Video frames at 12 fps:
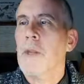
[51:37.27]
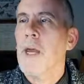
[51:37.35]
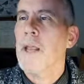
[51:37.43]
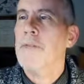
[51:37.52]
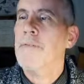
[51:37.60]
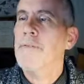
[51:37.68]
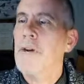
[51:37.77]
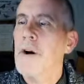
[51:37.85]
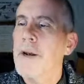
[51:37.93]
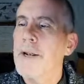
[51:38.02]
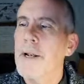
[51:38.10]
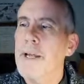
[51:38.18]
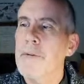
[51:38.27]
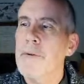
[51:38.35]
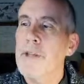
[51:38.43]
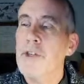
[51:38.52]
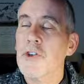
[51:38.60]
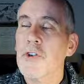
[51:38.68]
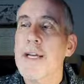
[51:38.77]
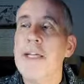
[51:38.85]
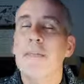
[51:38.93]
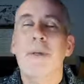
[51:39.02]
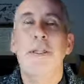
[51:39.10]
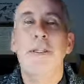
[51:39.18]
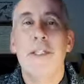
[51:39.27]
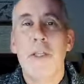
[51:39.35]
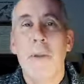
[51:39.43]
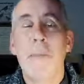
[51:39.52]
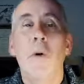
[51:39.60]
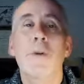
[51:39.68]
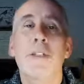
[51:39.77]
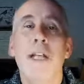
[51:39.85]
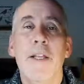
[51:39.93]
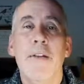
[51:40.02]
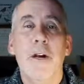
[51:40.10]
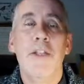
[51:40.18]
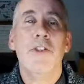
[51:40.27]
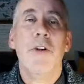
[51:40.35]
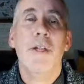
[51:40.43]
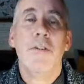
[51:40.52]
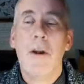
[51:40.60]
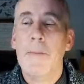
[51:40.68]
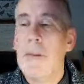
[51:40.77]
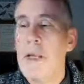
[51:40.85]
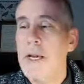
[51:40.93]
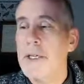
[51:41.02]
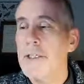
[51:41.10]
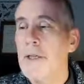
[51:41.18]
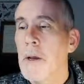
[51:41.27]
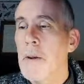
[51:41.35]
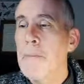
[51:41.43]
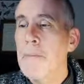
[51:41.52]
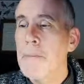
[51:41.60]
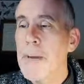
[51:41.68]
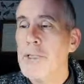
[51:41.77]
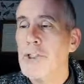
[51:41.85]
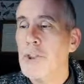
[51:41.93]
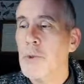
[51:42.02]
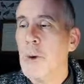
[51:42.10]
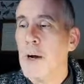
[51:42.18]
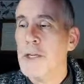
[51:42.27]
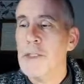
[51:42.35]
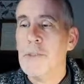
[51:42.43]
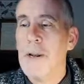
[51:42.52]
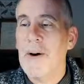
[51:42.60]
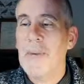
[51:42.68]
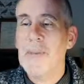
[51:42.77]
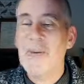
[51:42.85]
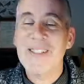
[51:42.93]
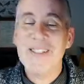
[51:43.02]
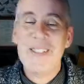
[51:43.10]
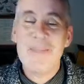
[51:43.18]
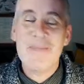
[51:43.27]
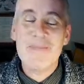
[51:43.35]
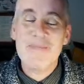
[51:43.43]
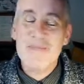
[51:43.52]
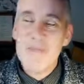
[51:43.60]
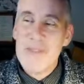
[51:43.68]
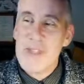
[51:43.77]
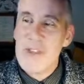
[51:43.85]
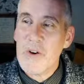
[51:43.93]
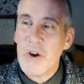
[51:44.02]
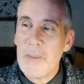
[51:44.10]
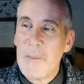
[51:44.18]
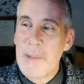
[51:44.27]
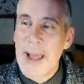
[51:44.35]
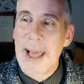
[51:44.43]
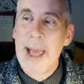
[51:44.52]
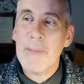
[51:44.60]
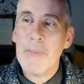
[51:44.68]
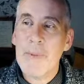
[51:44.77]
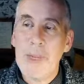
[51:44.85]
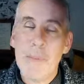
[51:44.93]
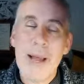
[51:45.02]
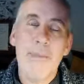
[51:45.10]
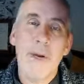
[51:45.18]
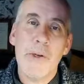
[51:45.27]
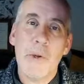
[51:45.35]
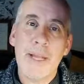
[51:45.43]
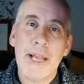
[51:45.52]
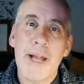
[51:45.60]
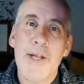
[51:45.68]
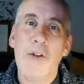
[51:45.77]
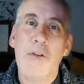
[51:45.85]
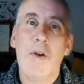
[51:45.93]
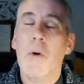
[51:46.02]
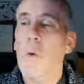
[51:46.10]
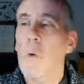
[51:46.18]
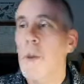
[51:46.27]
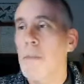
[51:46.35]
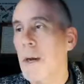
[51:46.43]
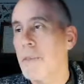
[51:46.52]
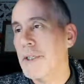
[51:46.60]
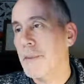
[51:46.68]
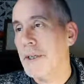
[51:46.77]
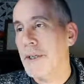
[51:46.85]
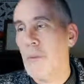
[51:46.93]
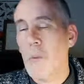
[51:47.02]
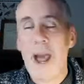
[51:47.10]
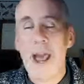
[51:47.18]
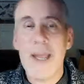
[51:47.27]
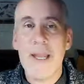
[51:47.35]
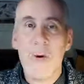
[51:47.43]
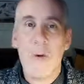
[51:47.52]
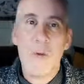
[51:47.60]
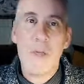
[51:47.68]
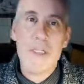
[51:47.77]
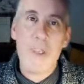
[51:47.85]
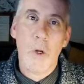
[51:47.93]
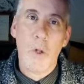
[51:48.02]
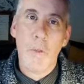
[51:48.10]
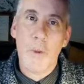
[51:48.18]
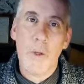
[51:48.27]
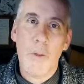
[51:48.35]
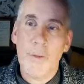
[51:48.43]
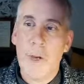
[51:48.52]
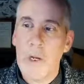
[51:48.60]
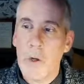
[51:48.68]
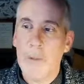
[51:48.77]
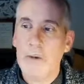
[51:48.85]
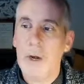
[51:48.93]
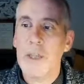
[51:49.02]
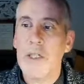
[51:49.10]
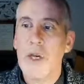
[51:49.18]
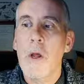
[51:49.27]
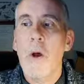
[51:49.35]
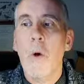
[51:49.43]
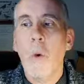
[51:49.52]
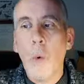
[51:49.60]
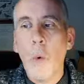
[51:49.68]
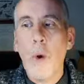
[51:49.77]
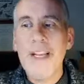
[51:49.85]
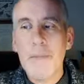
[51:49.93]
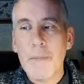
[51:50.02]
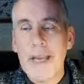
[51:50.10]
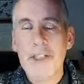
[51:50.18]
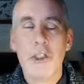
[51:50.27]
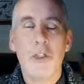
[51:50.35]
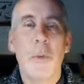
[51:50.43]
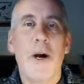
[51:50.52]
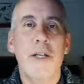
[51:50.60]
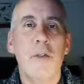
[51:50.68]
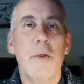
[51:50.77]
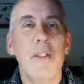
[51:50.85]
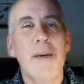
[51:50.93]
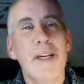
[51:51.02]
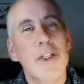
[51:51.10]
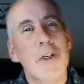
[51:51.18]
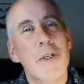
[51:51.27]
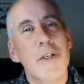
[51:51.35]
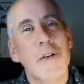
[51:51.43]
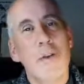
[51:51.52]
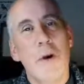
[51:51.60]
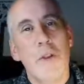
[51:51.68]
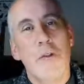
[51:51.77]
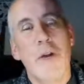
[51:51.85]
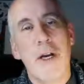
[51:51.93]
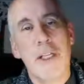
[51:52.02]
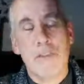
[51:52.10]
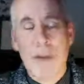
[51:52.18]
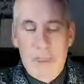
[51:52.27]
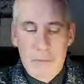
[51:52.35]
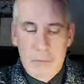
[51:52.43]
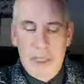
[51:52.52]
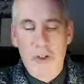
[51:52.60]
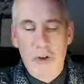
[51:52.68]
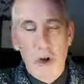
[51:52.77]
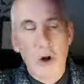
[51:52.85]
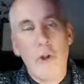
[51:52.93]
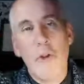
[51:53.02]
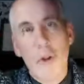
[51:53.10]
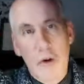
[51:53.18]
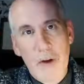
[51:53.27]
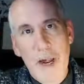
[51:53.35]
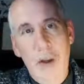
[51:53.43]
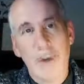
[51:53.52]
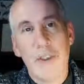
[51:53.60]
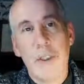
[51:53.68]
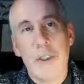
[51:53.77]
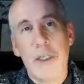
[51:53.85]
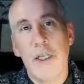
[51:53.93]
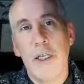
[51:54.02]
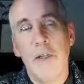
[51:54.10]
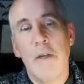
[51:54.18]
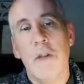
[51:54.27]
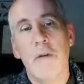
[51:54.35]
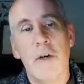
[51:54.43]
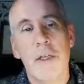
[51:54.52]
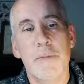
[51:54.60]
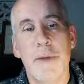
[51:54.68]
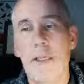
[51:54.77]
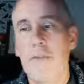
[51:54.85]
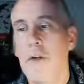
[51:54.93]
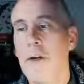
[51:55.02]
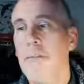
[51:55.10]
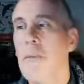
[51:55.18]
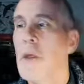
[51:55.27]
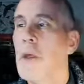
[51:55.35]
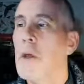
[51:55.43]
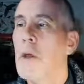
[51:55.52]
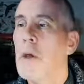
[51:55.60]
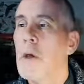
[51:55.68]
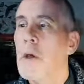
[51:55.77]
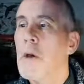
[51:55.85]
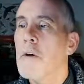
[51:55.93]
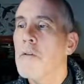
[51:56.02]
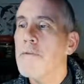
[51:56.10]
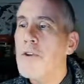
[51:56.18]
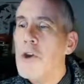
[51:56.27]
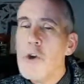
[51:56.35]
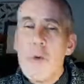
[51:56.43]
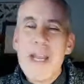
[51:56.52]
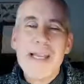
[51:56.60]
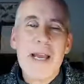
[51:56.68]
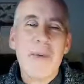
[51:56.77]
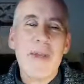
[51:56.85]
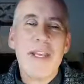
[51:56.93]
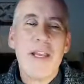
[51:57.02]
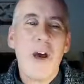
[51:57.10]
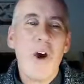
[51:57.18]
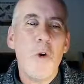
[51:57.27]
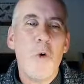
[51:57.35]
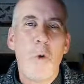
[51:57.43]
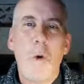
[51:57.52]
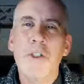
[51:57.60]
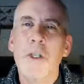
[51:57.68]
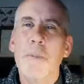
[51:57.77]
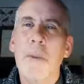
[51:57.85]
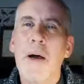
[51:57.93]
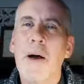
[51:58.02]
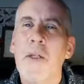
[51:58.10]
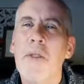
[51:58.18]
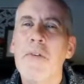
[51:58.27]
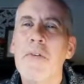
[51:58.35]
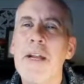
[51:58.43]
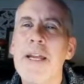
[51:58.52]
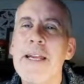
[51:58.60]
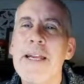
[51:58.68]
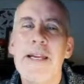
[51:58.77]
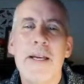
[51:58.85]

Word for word: And then finally, with your trees, because it's so important to get the right tree in the right place, measure twice, plant once. You've got a map, but the map might not be accurate, or there might be something in the way, or the soil might, not, be right. So always measure twice. Always make sure you've got the right space. Measure on the ground to see that you've got the right space for it. Phewy, there we go. On to part three.